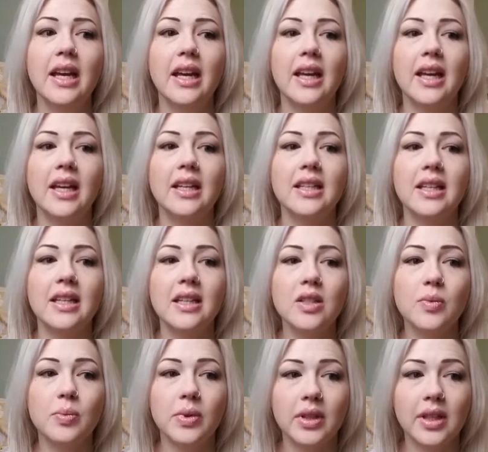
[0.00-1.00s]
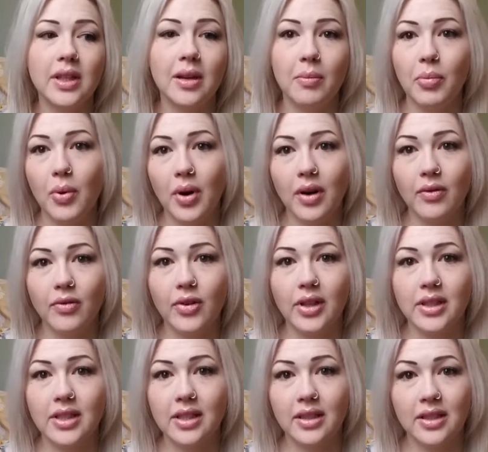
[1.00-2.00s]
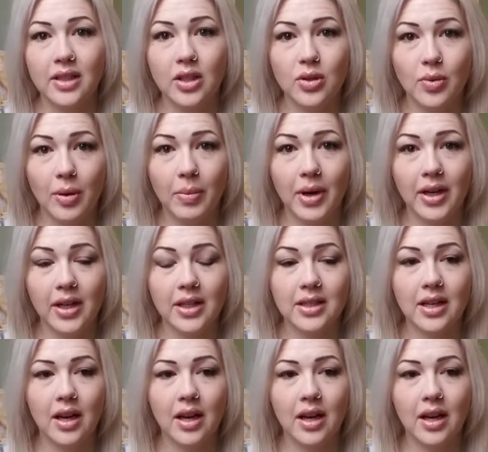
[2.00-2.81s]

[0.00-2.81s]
And it is really important for us to listen to our bodies.